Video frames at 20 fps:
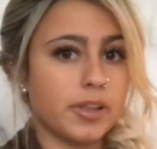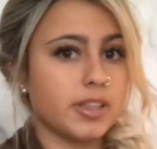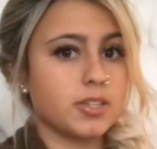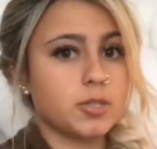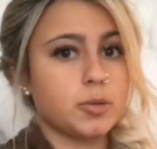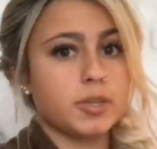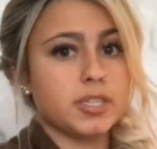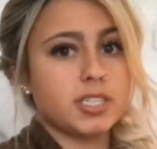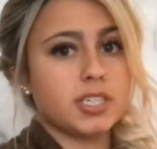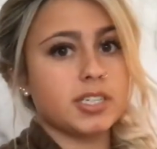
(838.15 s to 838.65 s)
That
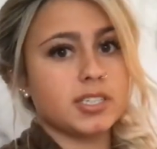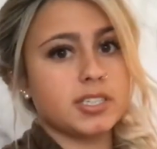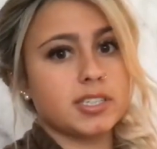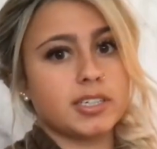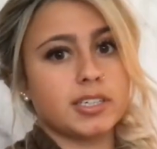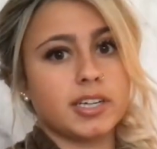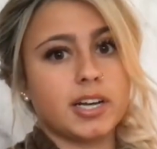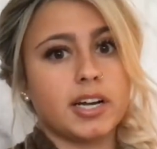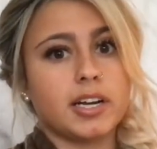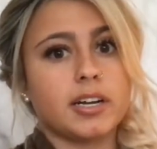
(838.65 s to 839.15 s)
way the
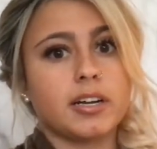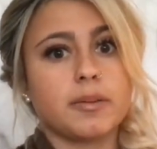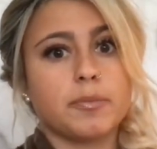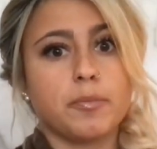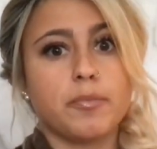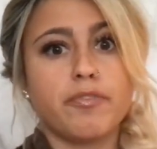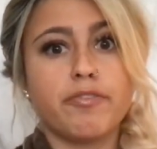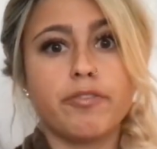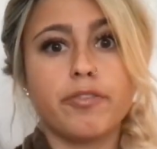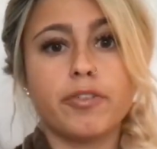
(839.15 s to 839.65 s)
twist doesn't
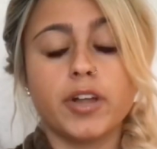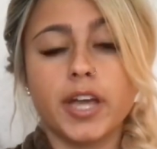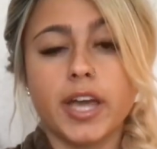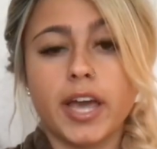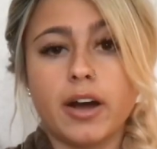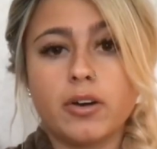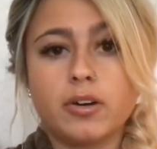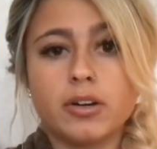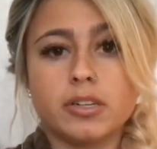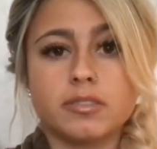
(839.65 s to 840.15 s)
kind of
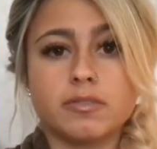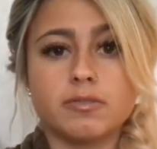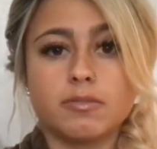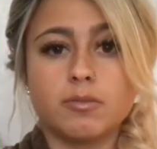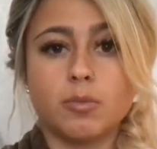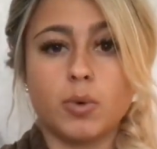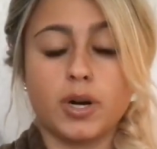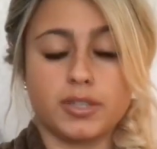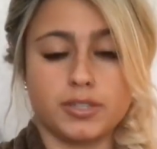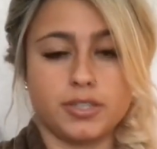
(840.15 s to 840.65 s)
fling out
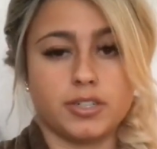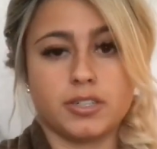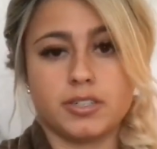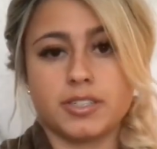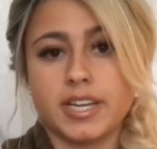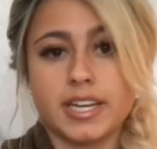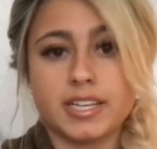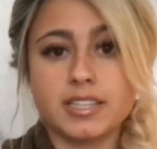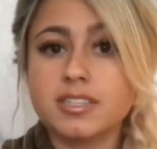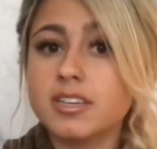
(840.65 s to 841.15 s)
while
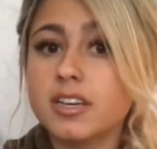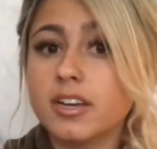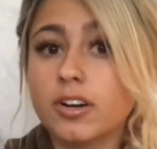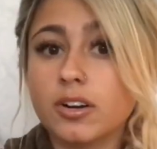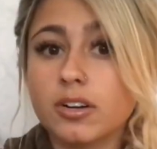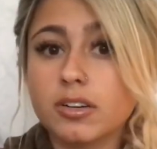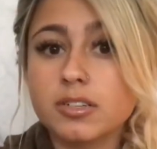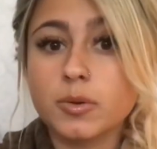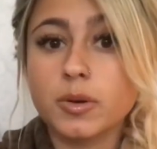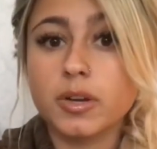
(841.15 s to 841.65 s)
you're
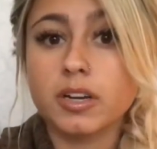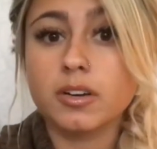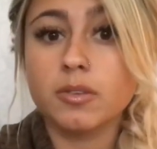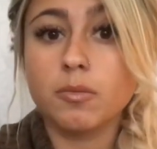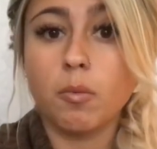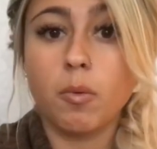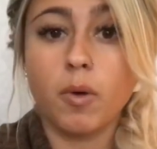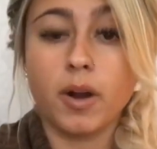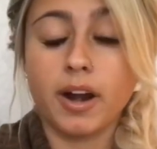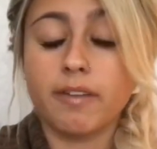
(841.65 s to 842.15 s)
dancing or
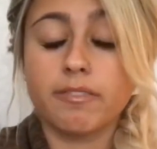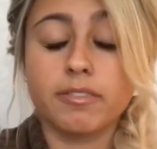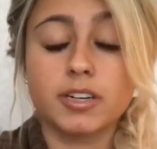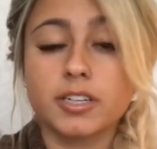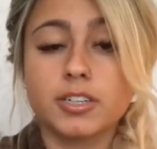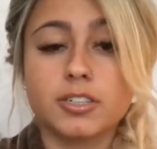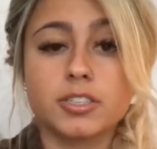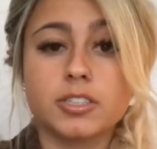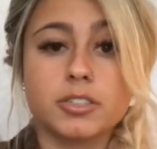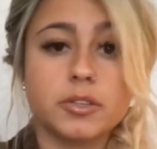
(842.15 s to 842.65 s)
doing
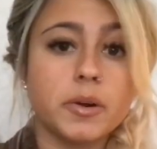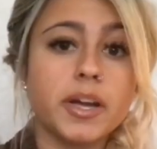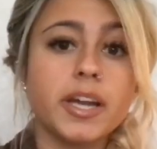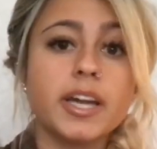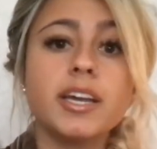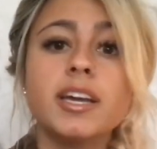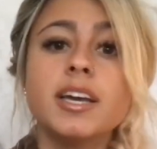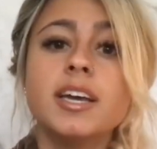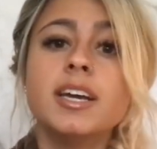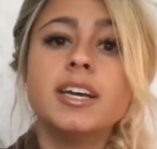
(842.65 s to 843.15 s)
whatever you're
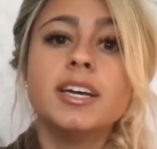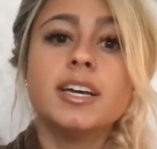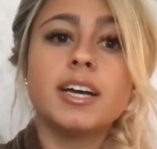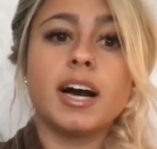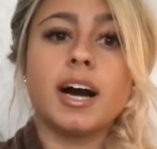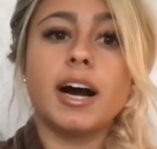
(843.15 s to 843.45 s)
doing.